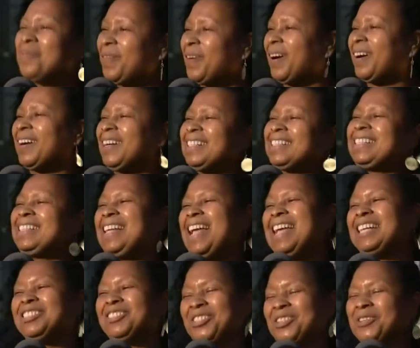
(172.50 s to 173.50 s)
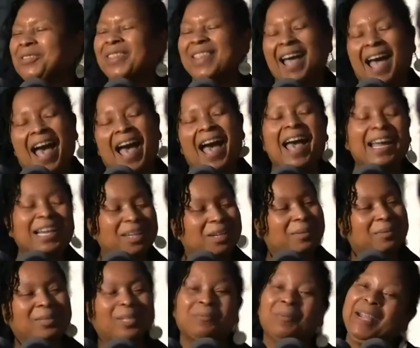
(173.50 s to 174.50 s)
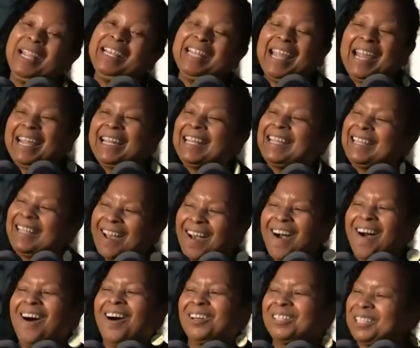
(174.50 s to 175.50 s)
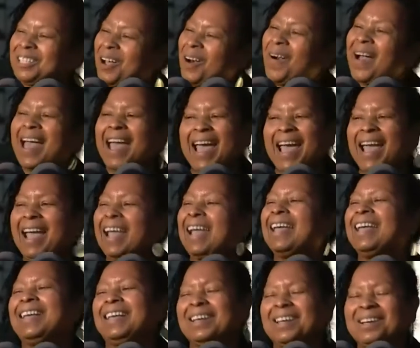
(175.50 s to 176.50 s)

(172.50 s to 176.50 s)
for essential items. We need it, y'all. So hey,